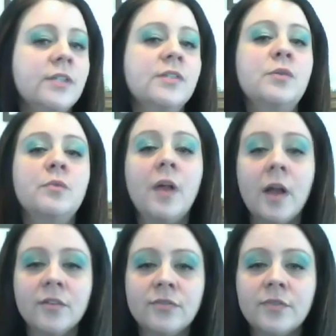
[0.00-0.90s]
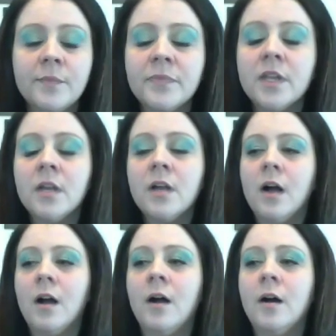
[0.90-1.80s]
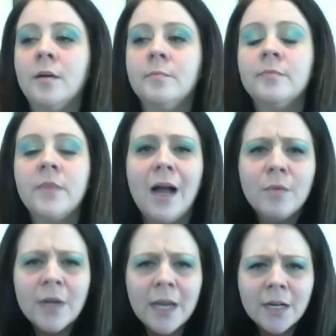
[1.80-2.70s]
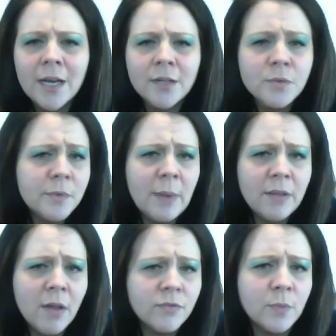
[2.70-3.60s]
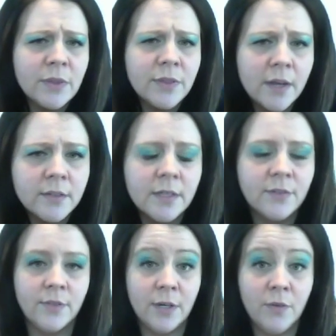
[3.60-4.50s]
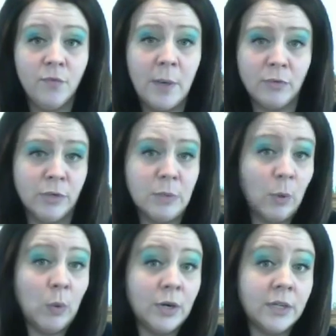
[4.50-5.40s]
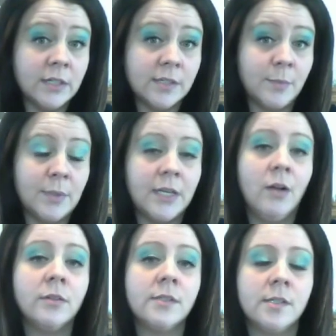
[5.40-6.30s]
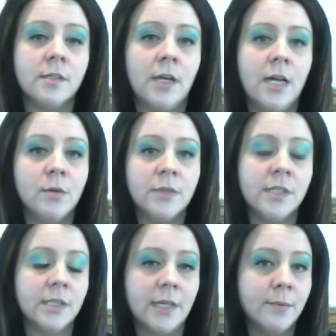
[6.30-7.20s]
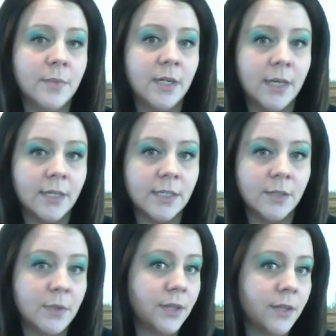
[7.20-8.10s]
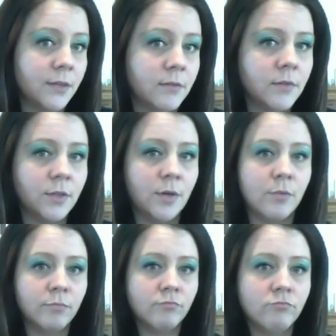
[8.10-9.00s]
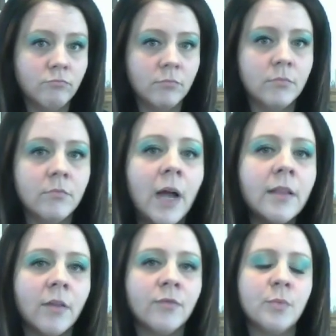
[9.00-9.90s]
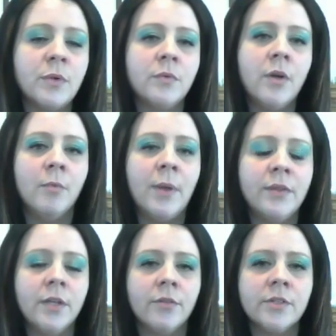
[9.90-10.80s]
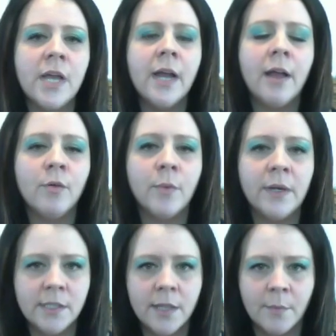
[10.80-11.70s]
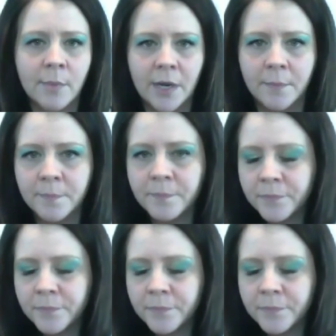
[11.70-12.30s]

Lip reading: his new life? How would I connect with my loved one then? If they've been reborn into somebody else, how is it that I'm connecting with, my loved one up on the other side? How do I see them again?